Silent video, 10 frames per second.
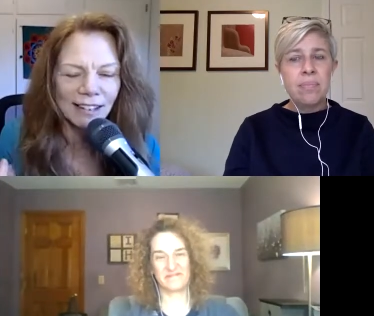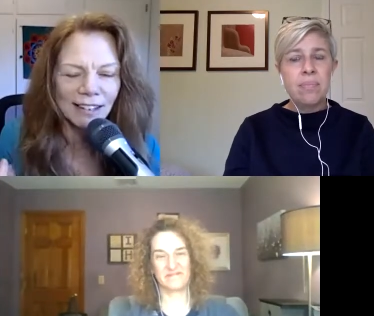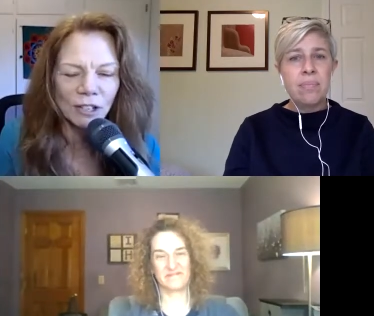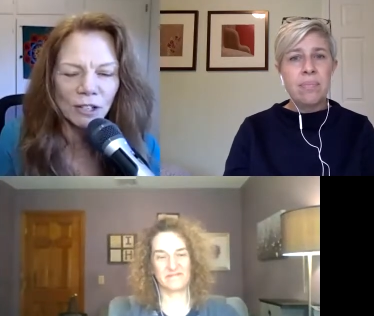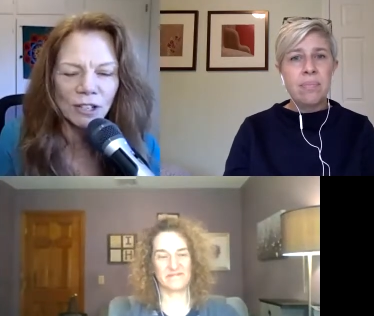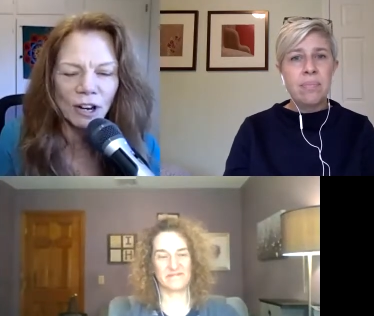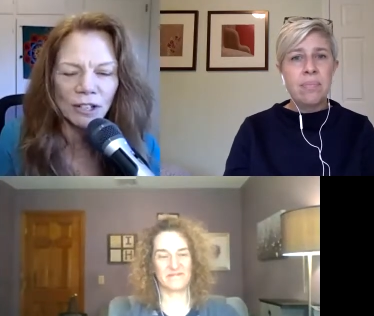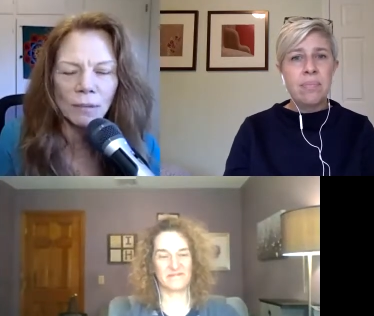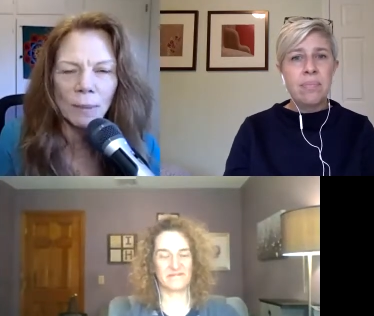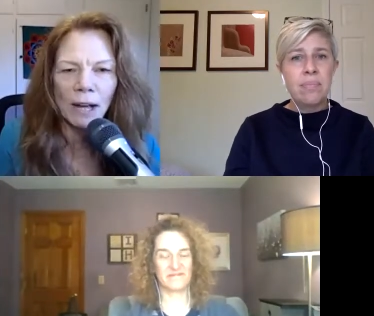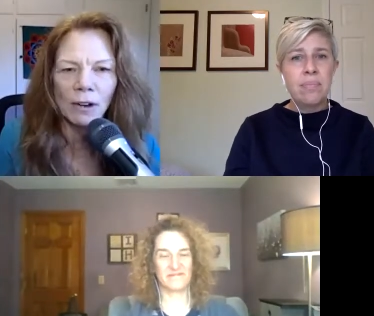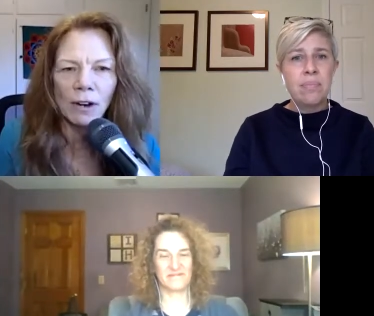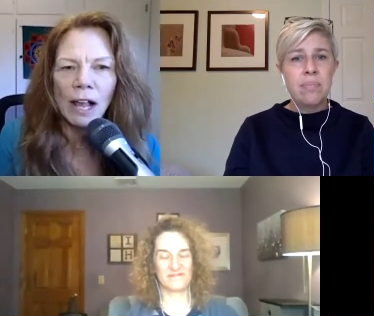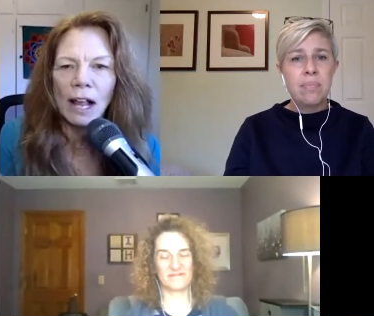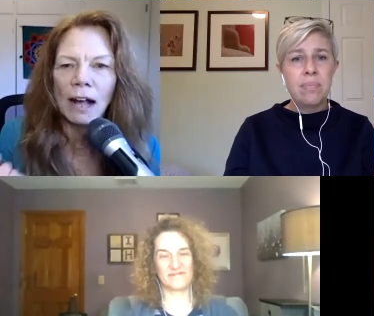Speaker 1: She talks about
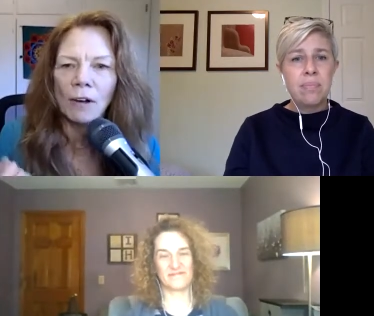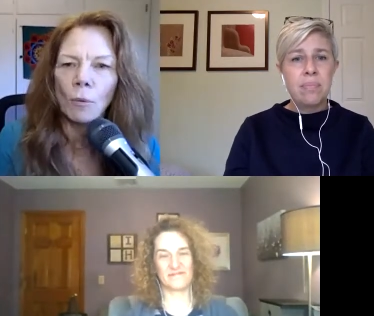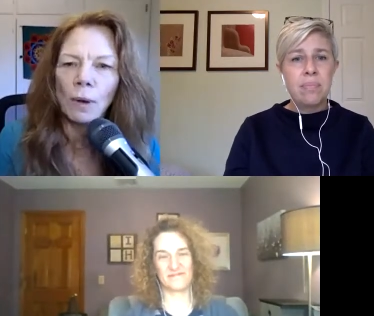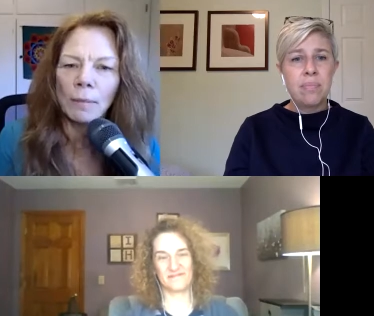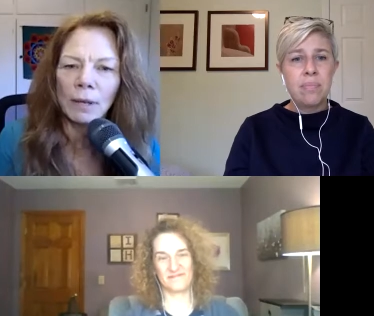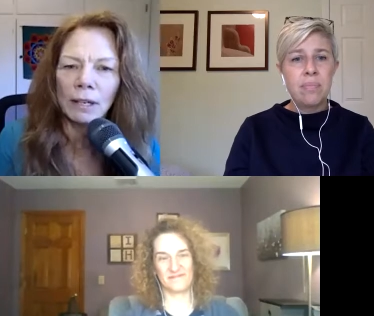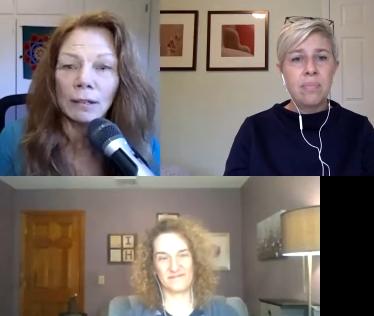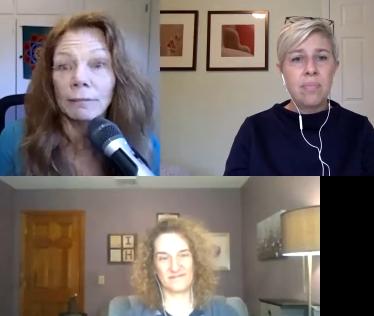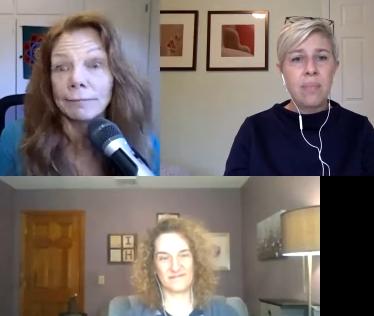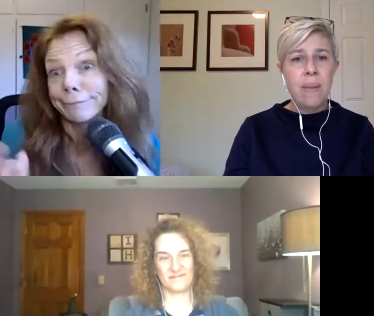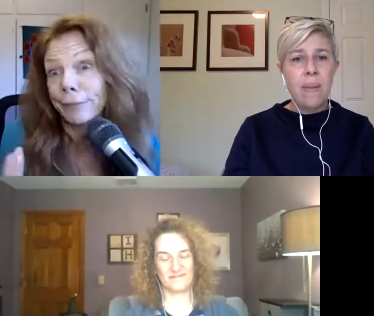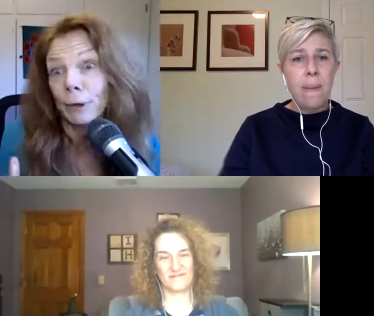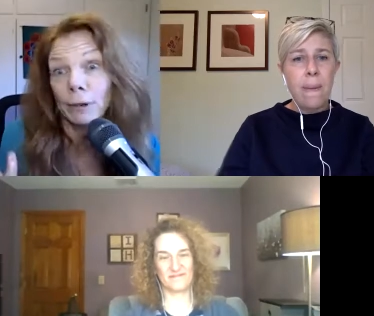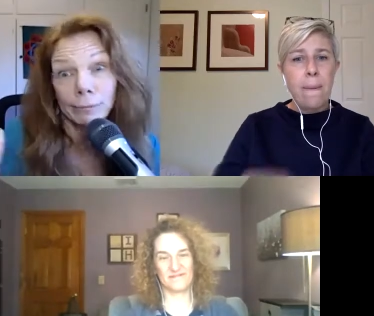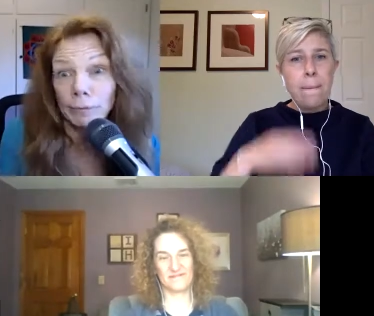how women
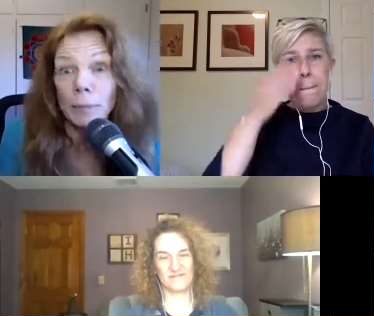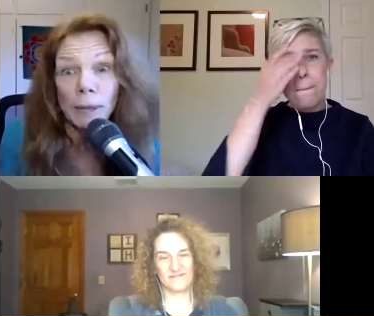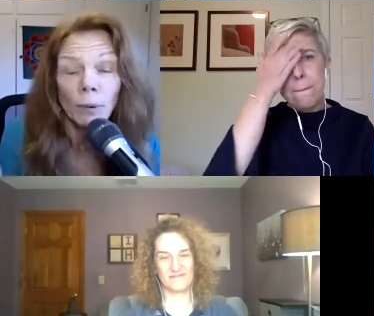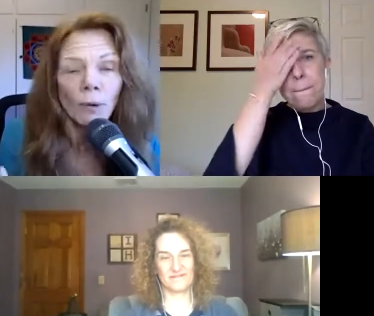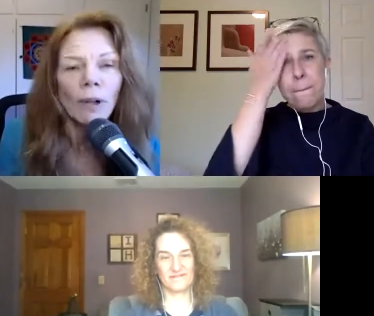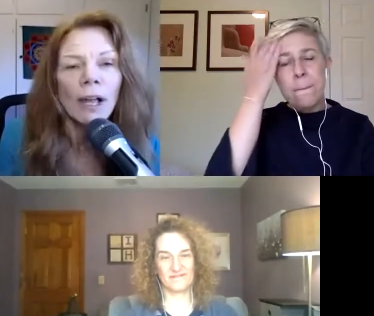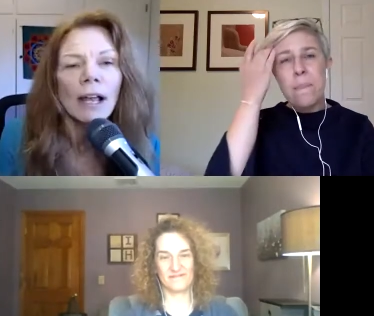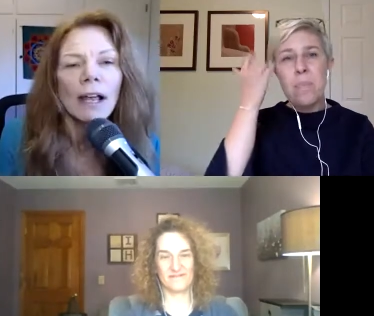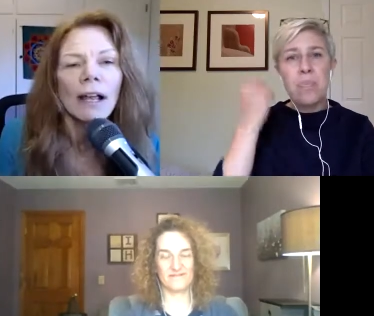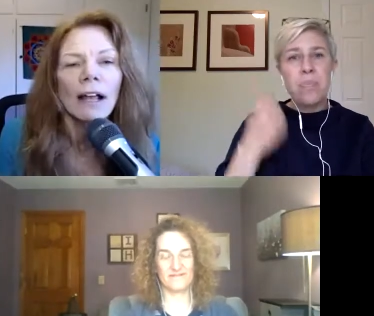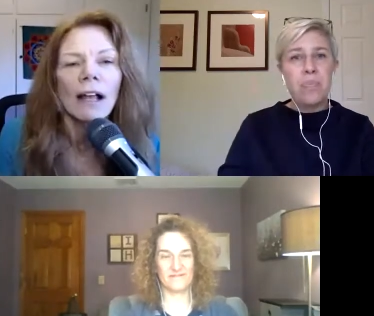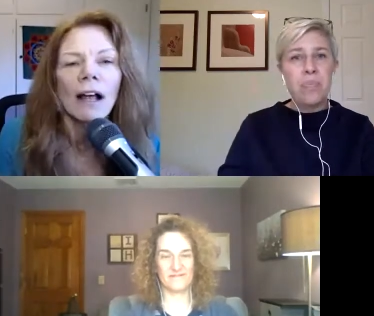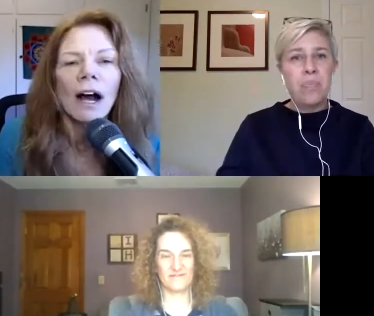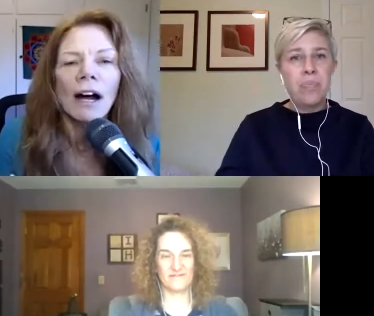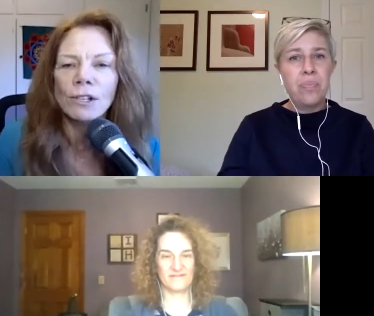or people
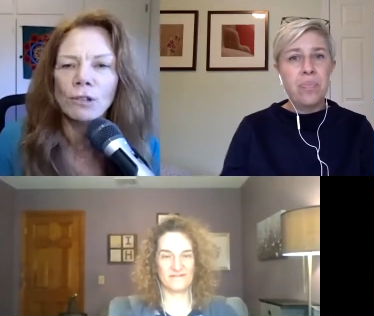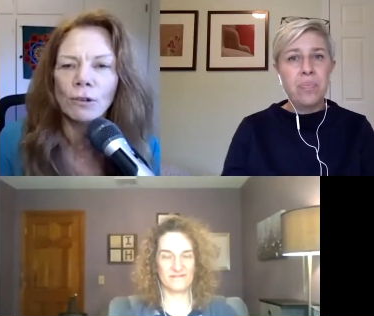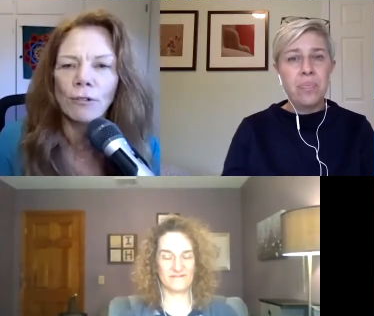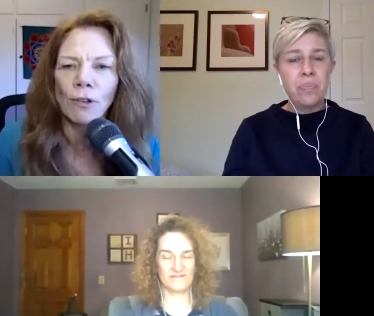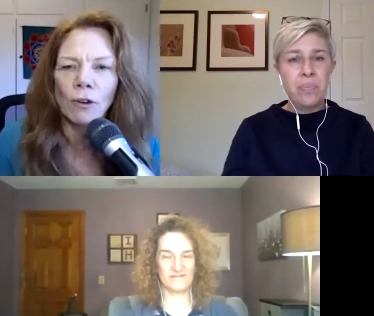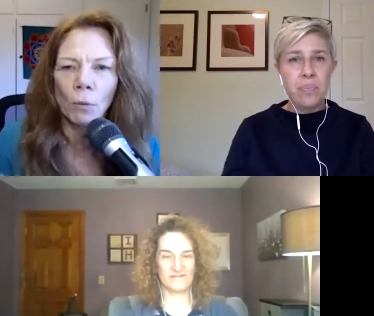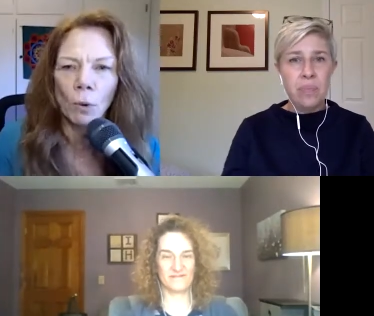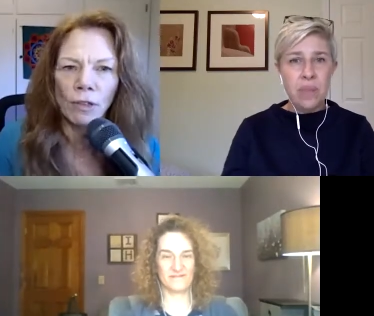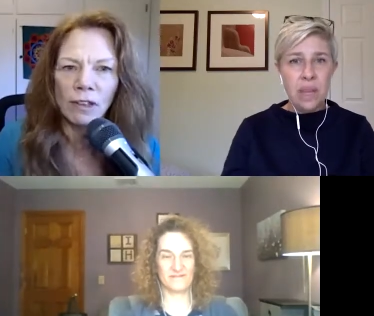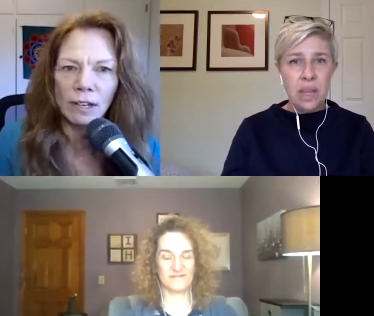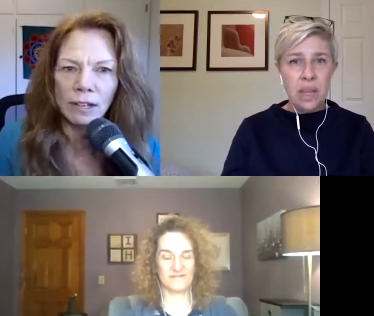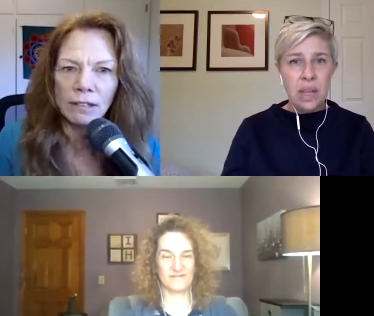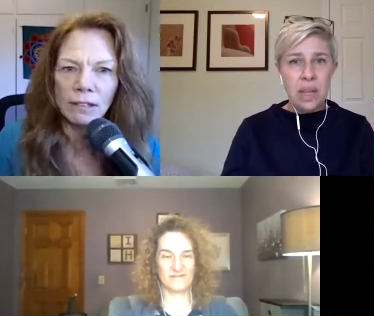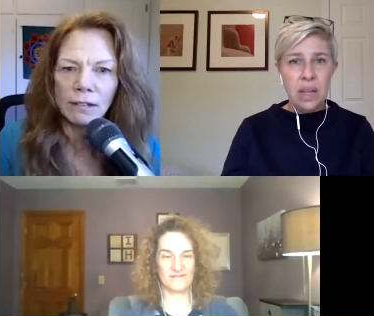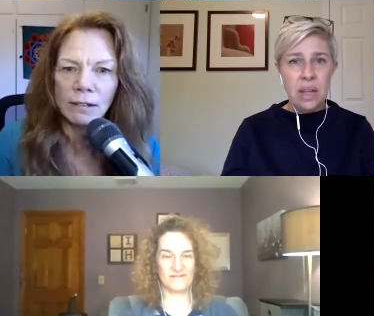hustle for their
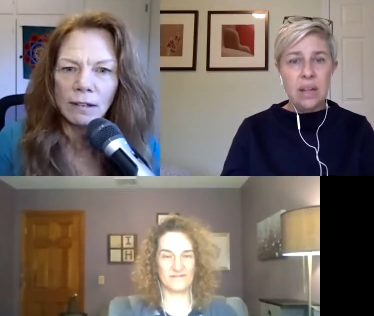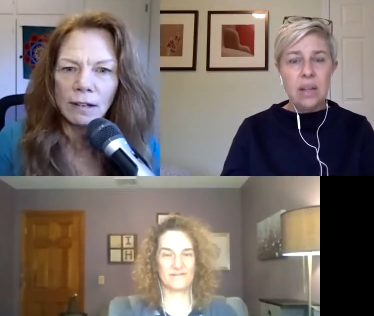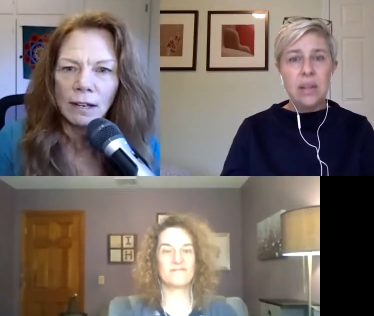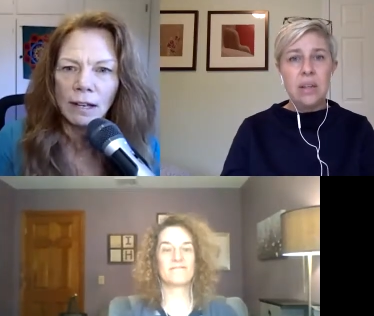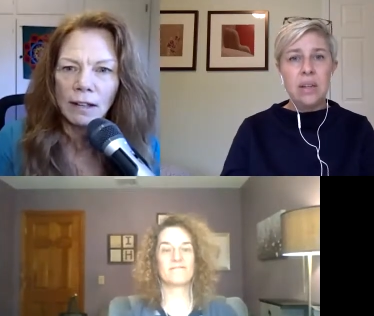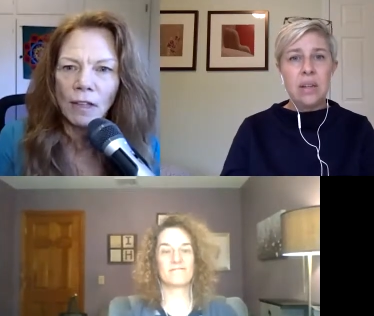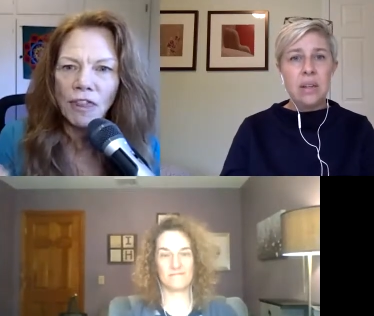worthiness that